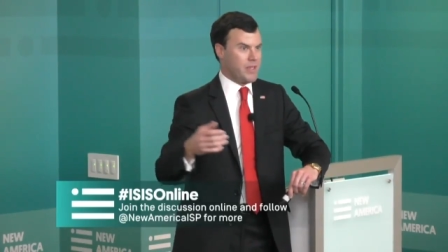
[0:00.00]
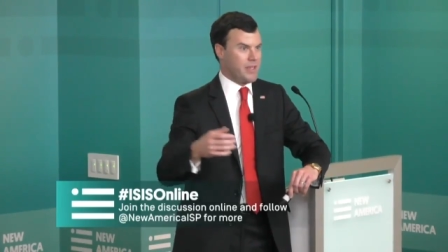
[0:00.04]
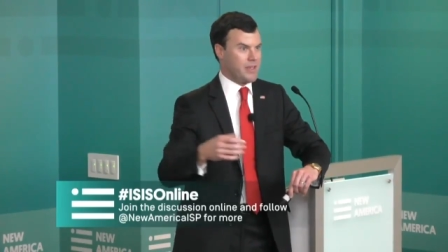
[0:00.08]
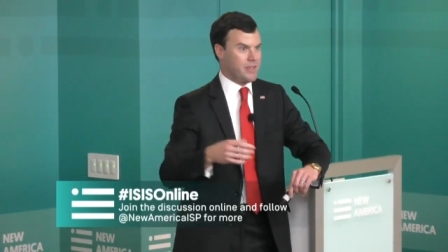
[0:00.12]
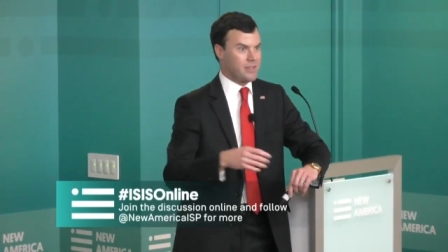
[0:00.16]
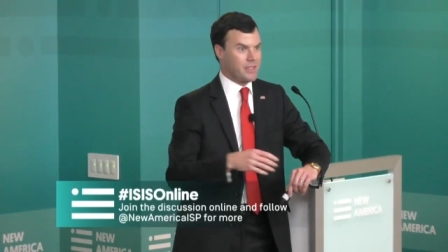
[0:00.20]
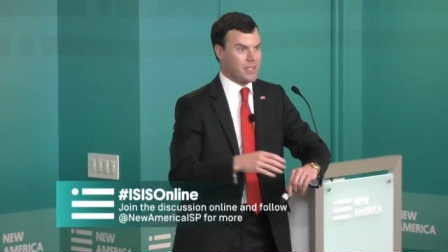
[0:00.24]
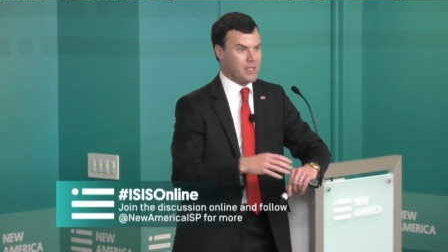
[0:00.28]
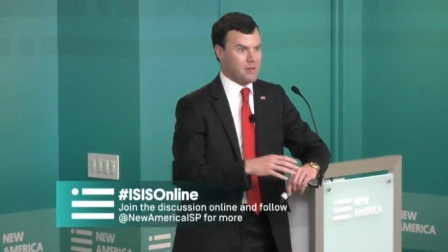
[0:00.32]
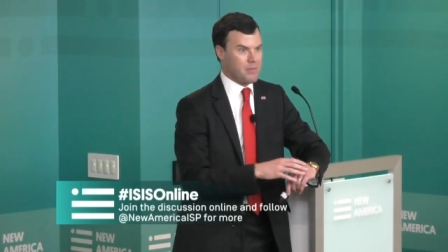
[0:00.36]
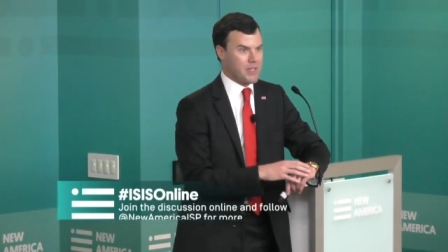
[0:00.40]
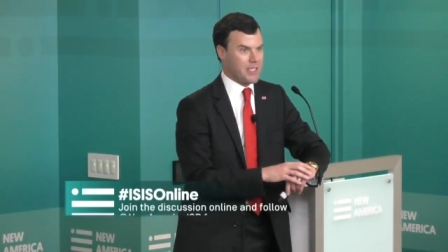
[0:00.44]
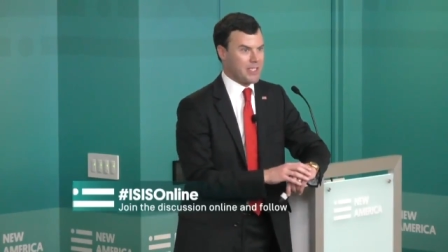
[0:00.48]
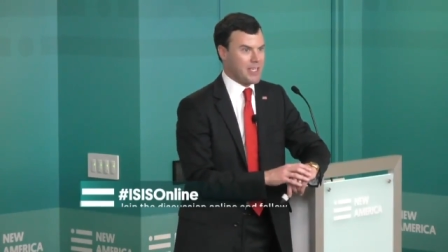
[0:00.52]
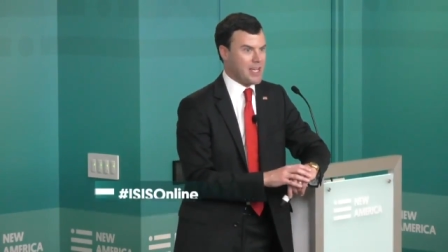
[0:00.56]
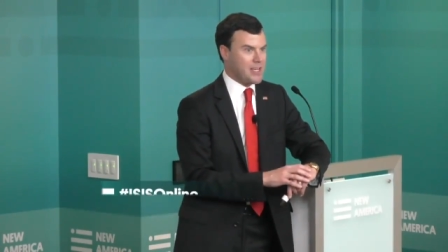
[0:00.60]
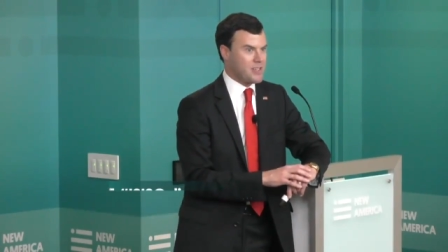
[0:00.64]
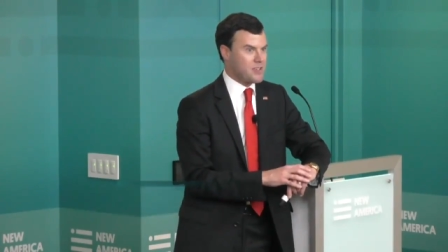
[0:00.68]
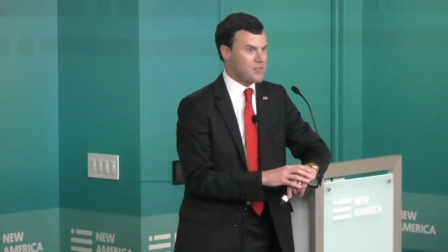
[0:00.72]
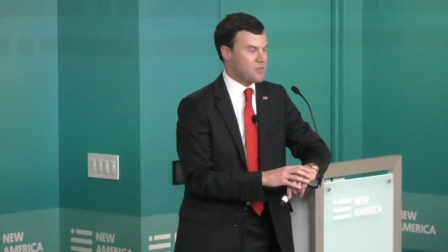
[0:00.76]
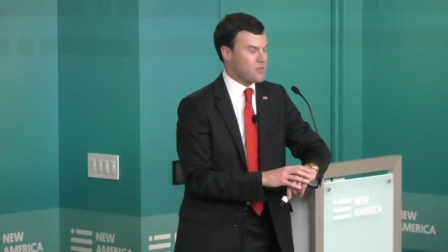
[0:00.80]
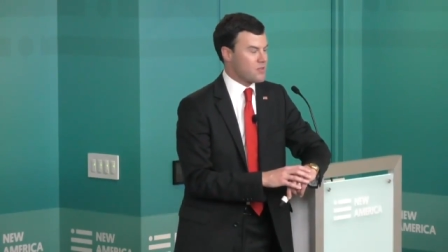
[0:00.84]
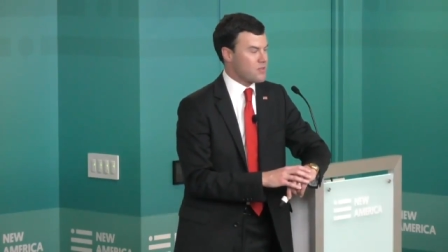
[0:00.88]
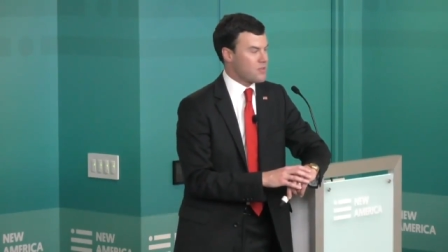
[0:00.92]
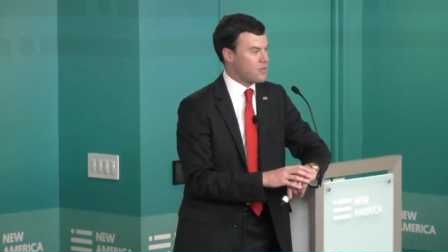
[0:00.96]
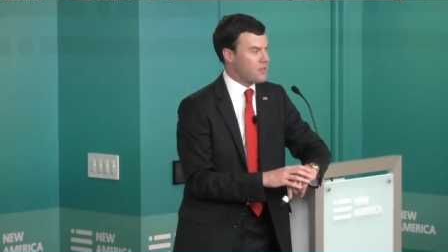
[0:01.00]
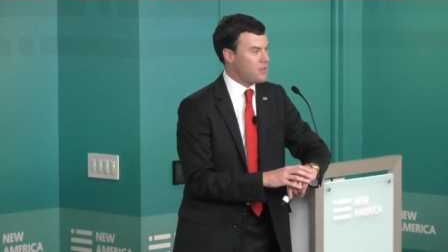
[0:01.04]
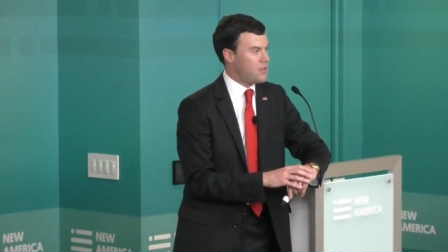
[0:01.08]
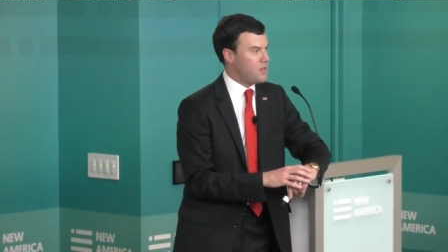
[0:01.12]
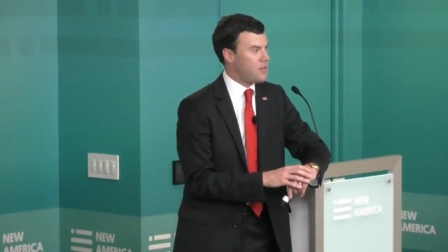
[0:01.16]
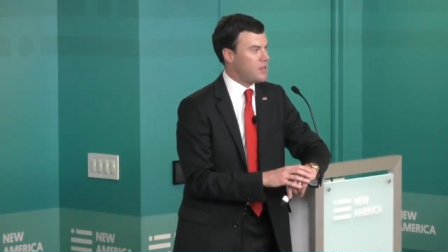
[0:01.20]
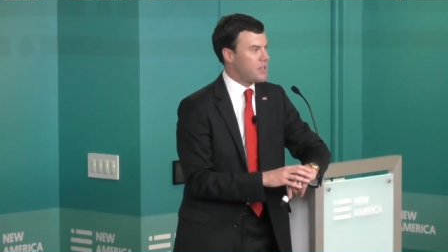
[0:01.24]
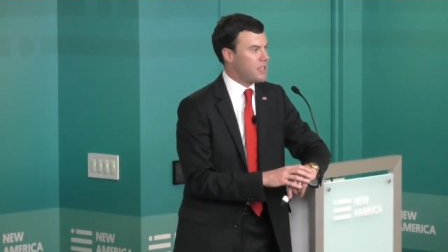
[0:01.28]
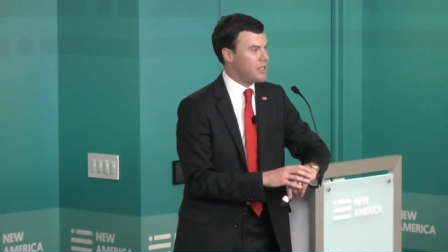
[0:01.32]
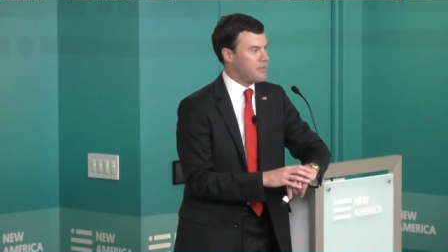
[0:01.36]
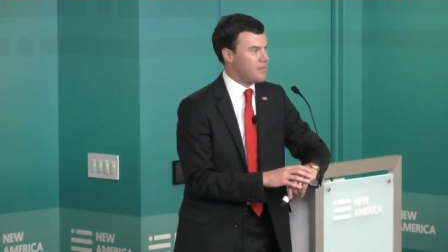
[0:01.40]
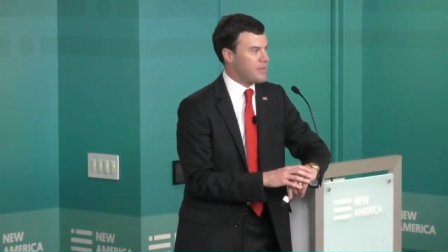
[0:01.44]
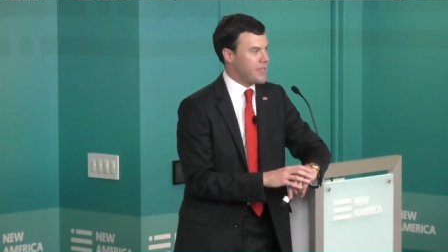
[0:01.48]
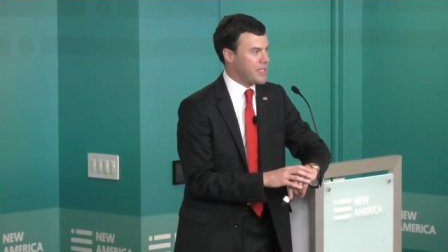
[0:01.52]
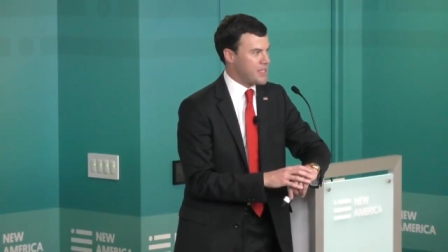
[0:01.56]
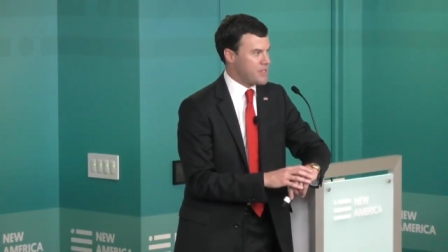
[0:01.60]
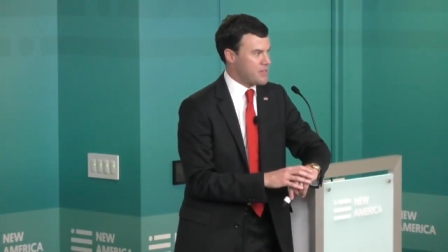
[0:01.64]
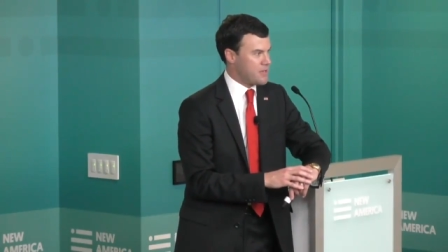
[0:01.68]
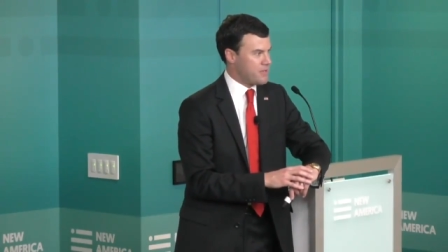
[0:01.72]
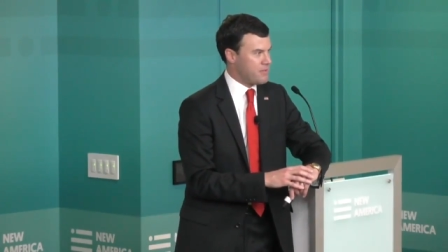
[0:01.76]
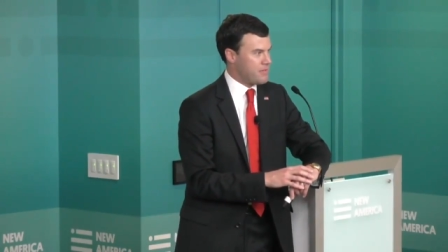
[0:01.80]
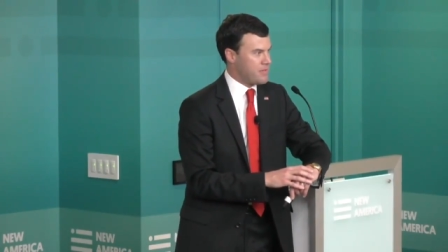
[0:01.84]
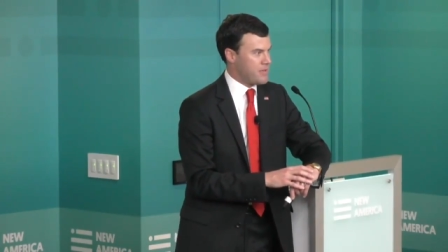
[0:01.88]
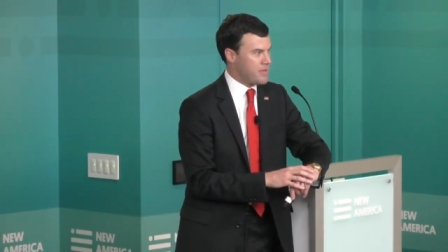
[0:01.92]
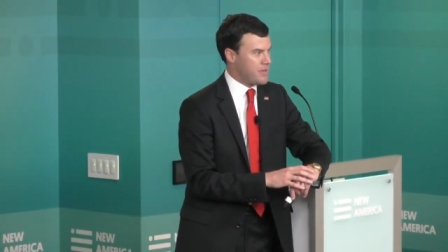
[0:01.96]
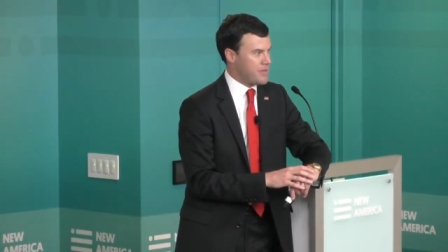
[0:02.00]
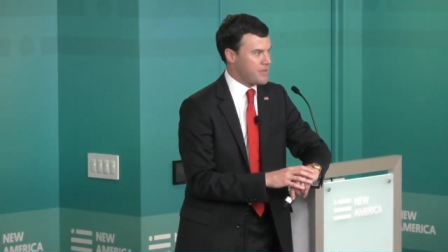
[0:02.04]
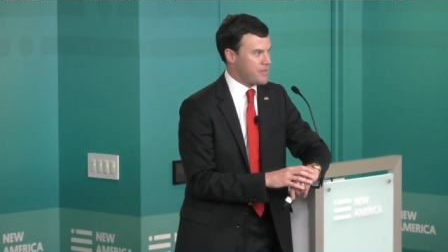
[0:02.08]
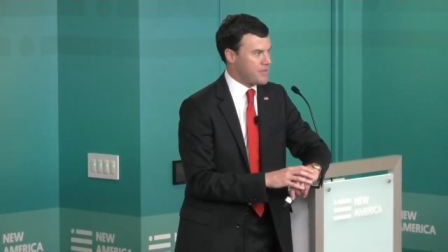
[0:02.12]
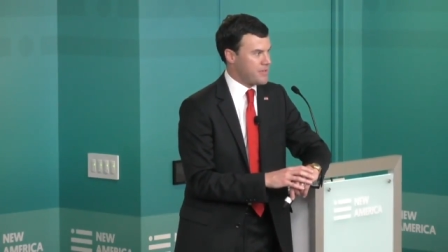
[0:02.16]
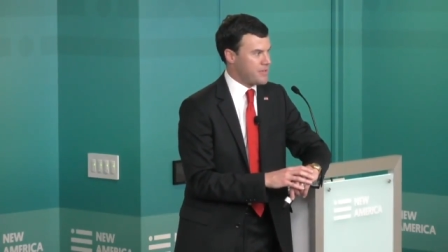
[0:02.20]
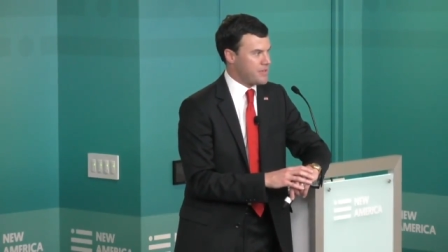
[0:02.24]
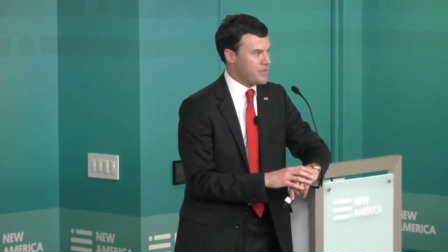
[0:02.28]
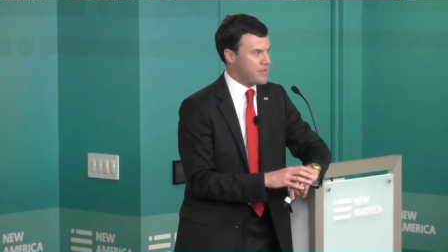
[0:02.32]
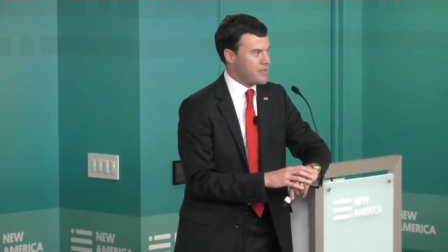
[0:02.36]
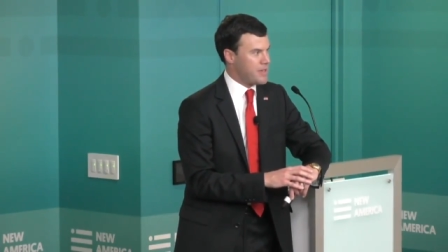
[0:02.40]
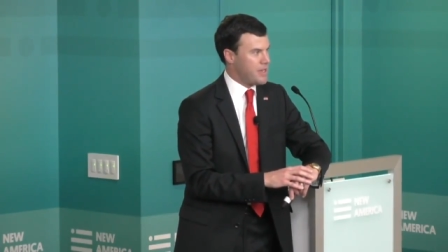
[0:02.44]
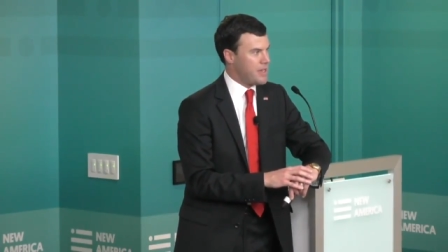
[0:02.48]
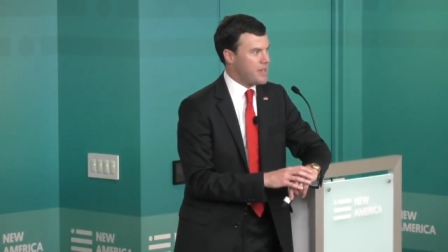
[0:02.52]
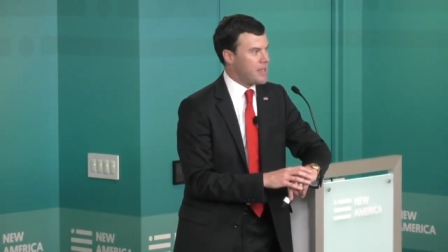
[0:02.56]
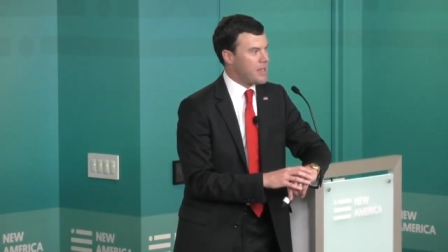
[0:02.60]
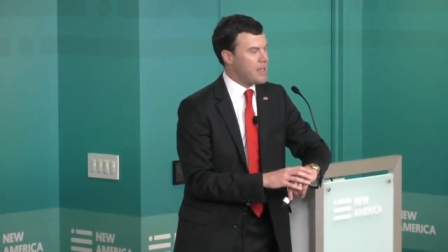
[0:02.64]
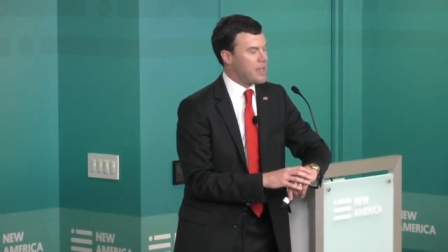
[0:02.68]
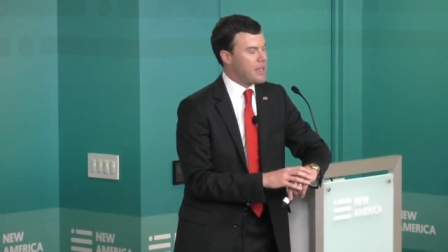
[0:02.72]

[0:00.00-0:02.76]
the incoming national security advisor, for instance.